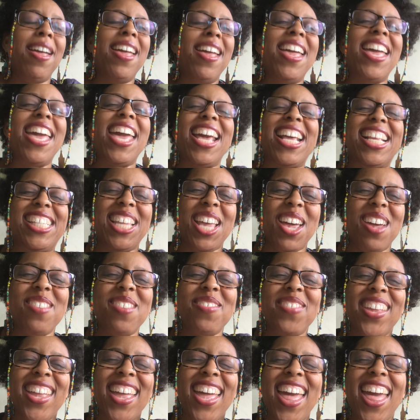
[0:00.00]
Except
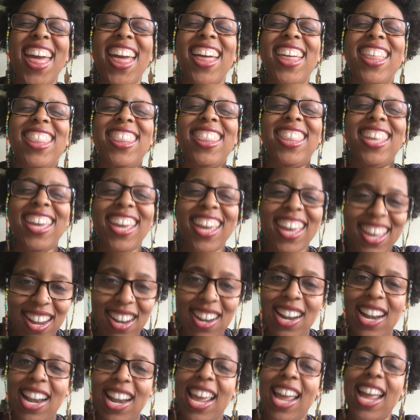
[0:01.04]
the
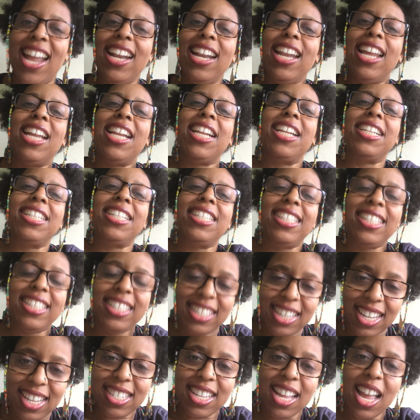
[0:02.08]
internet
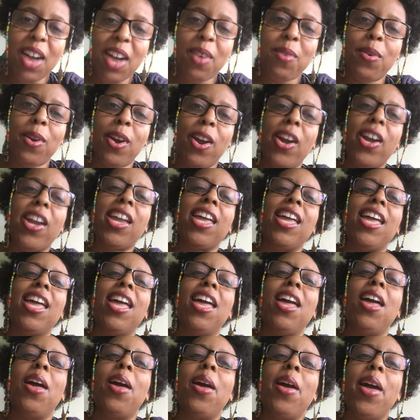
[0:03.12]
does not work
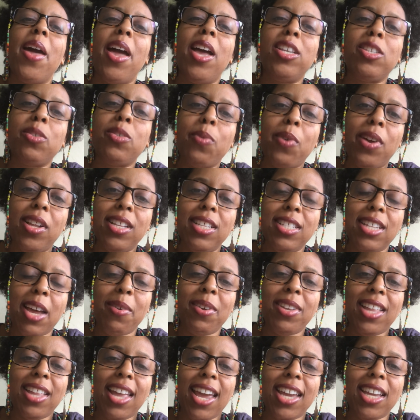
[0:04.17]
as well as I
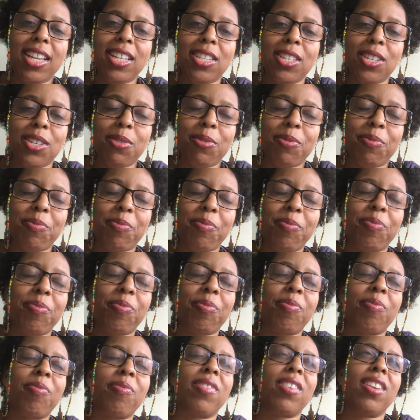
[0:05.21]
would like it to.
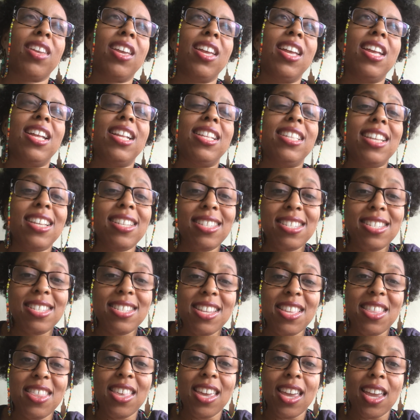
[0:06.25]
This is
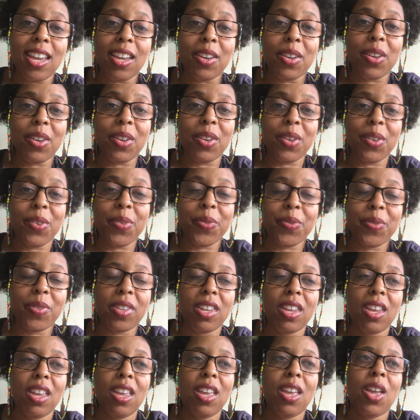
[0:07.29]
the thing.
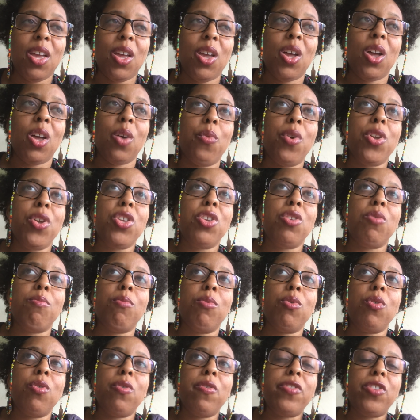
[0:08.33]
When you
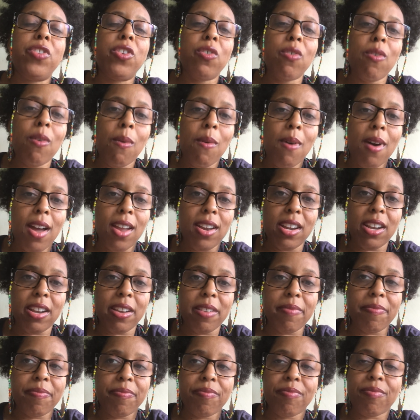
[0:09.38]
move to Rwanda,
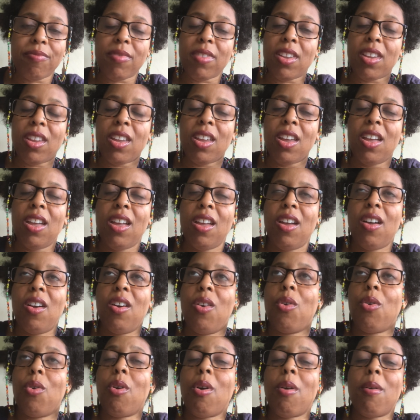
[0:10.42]

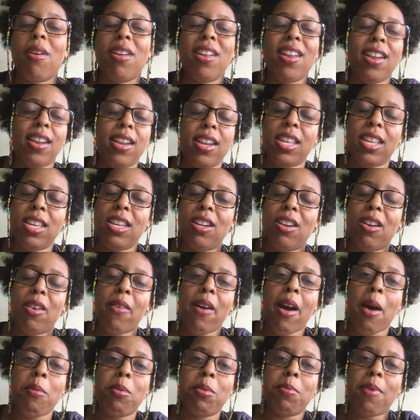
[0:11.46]
or,
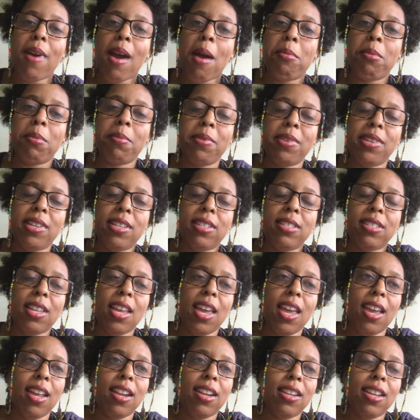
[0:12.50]
I would probably
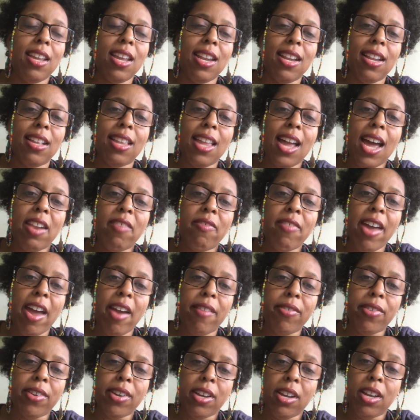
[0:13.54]
say in a lot of
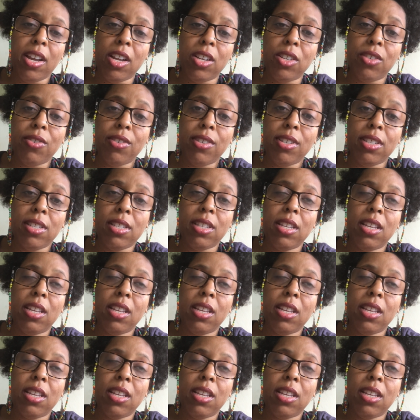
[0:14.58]
African countries,